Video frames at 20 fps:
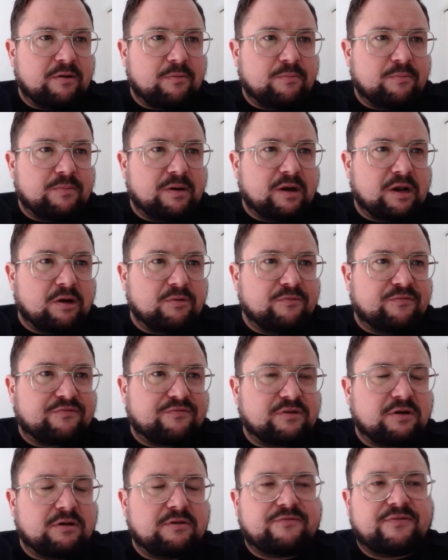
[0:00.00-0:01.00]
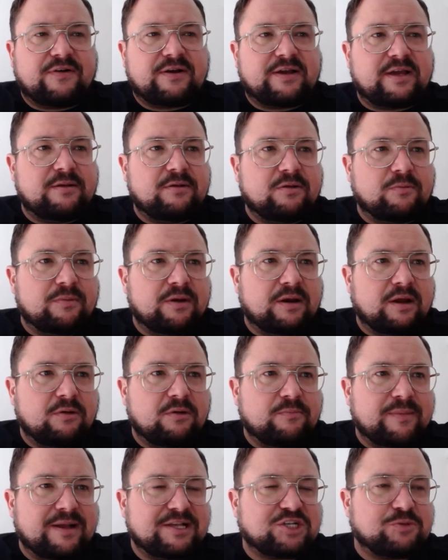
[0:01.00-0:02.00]

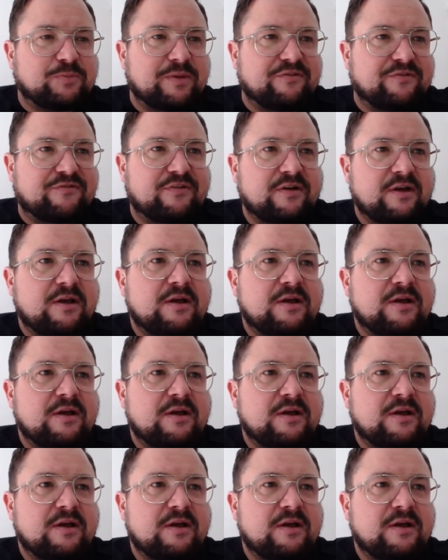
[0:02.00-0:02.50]
Matt Smith.